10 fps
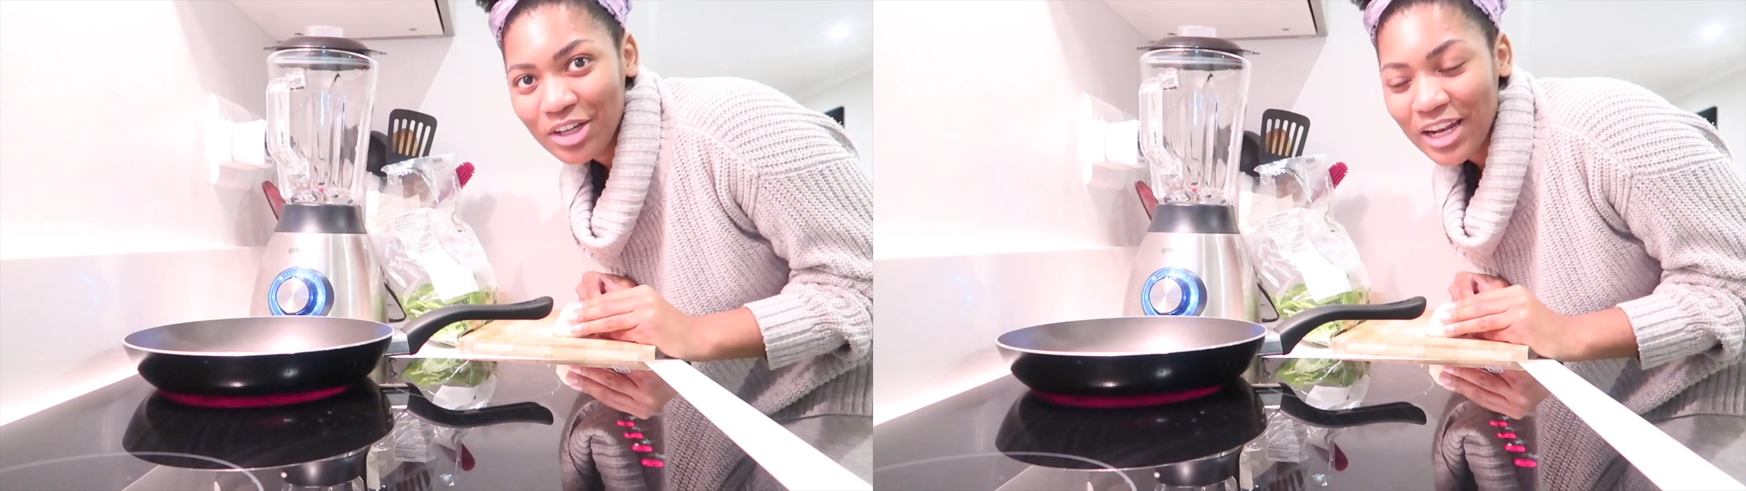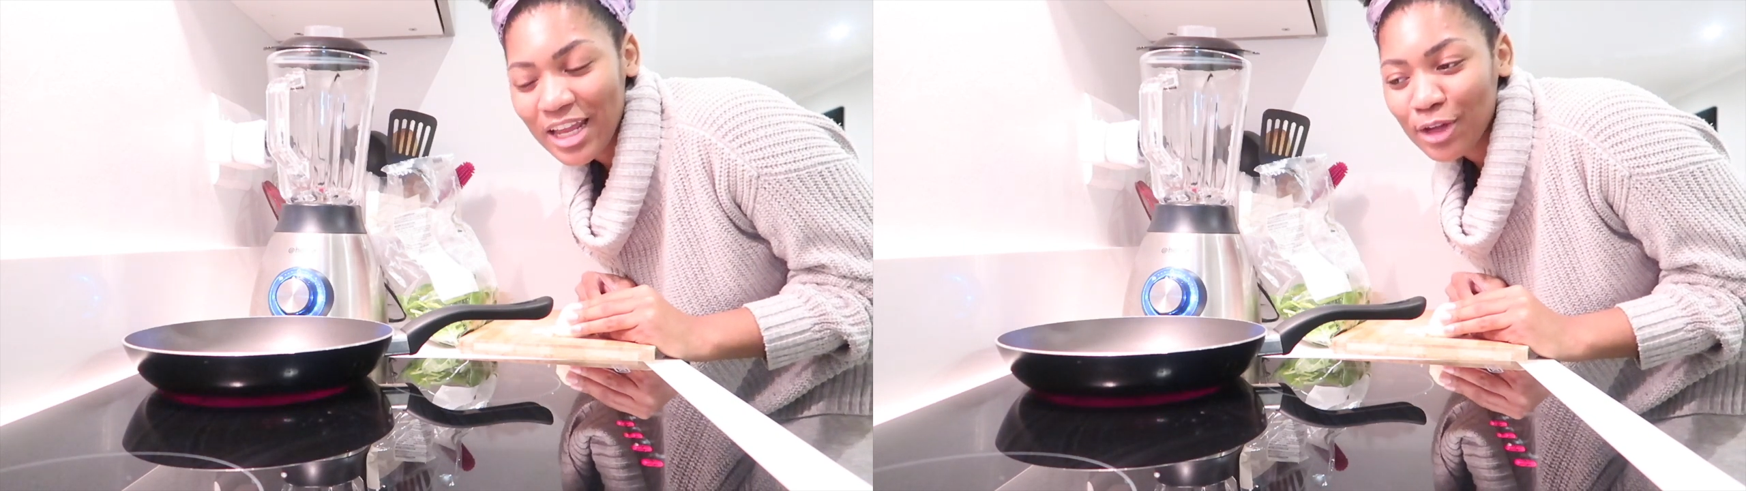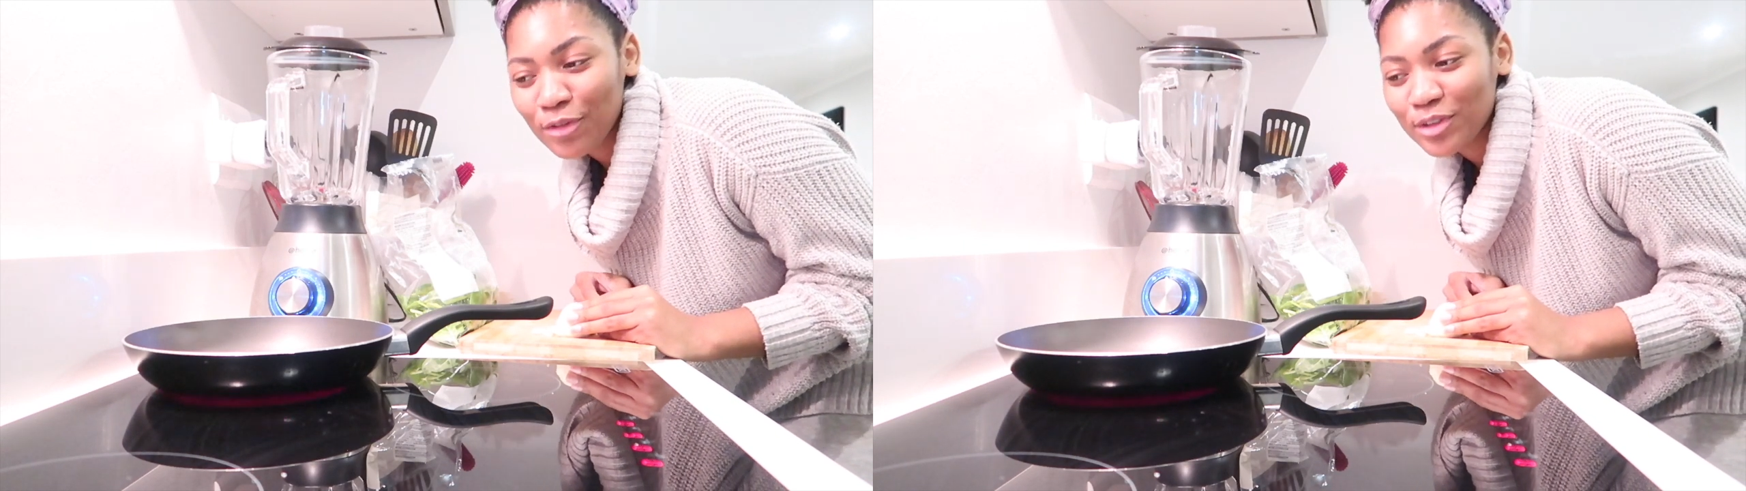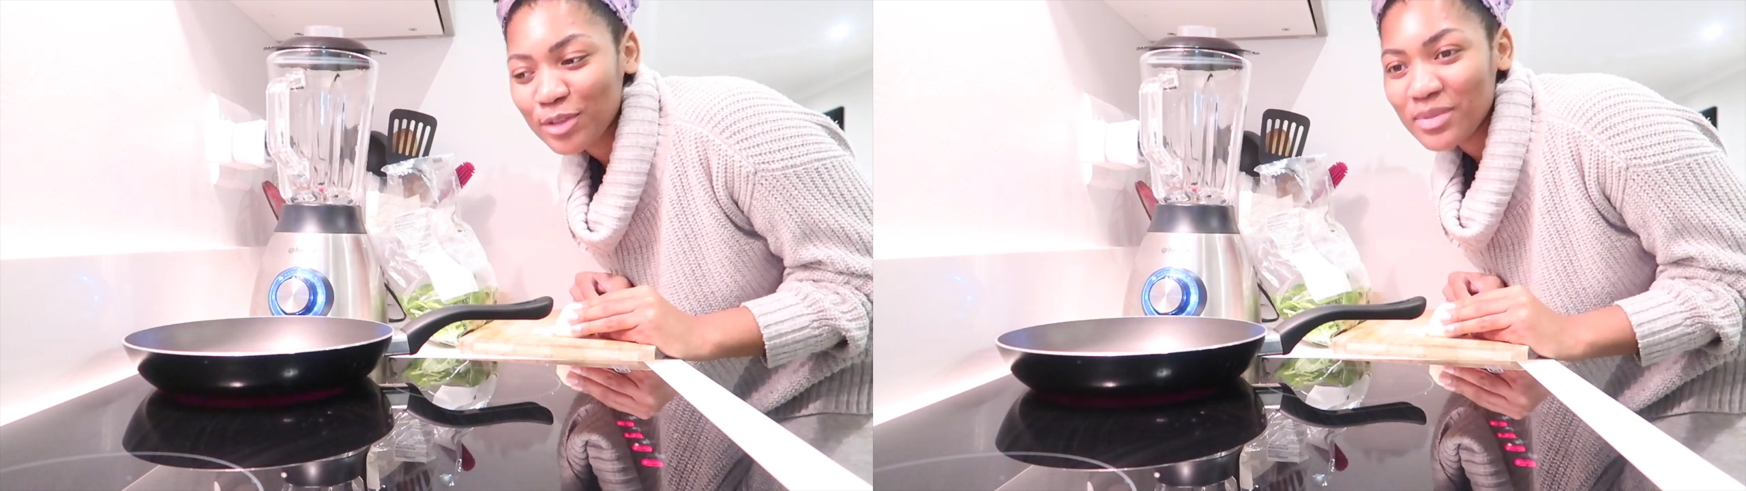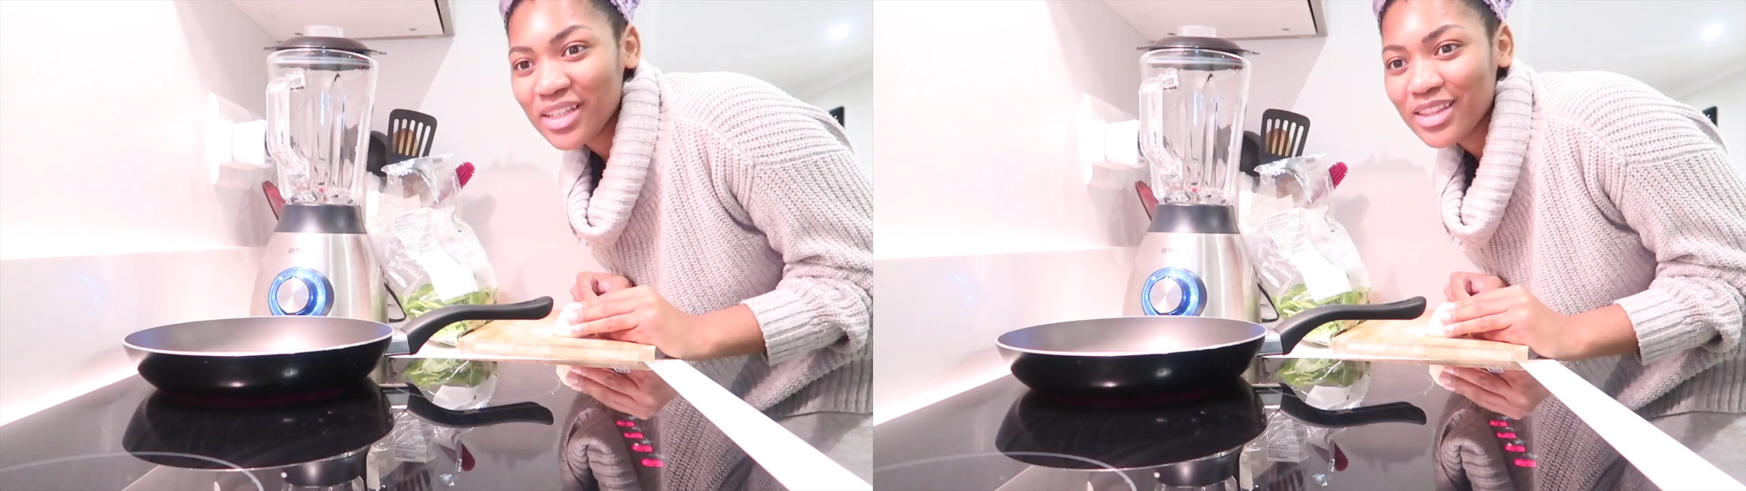Like,
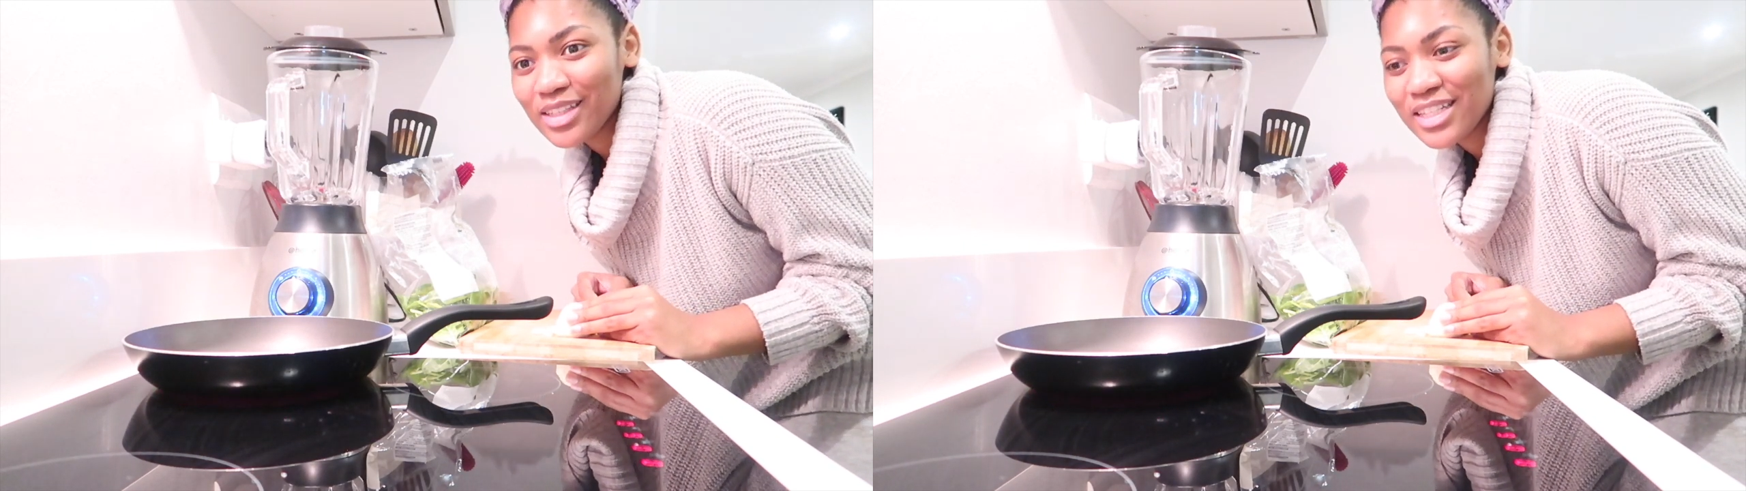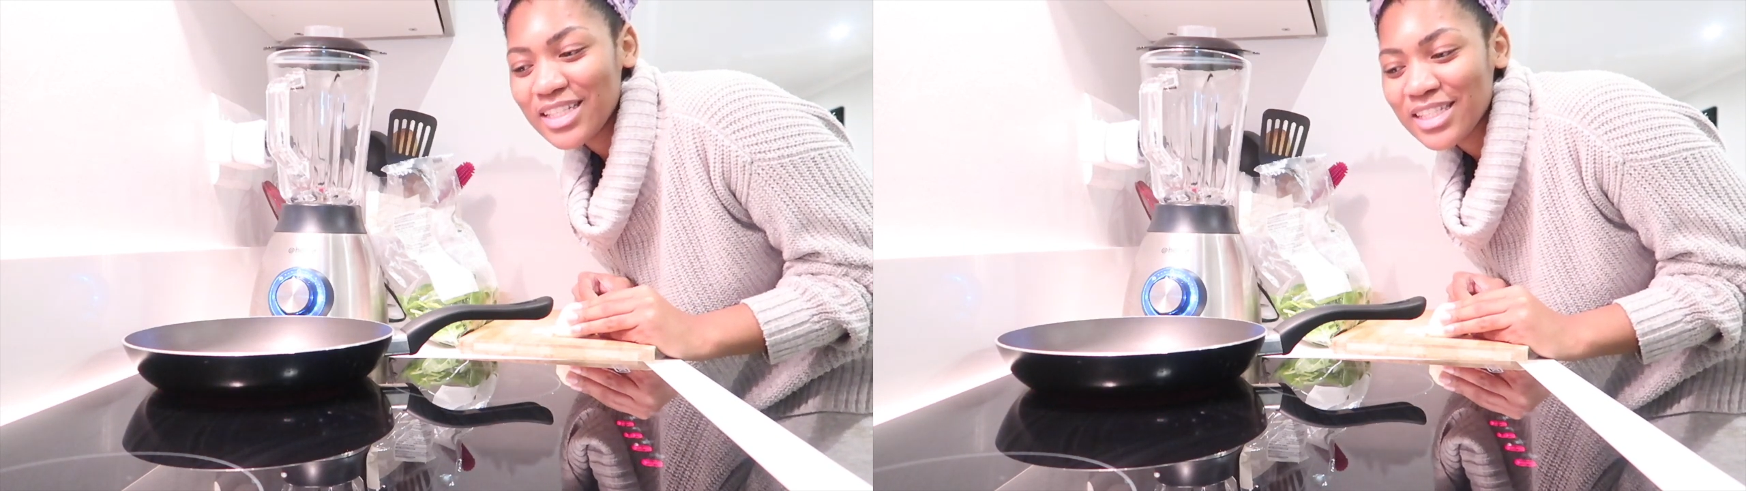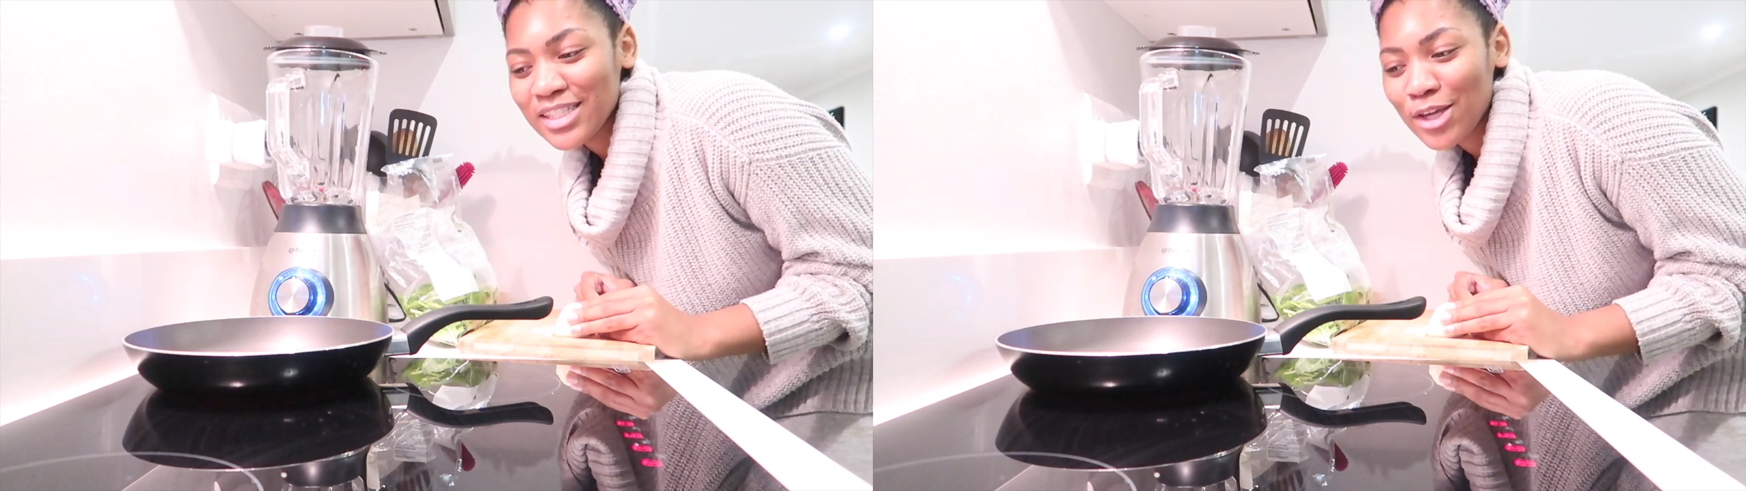filming this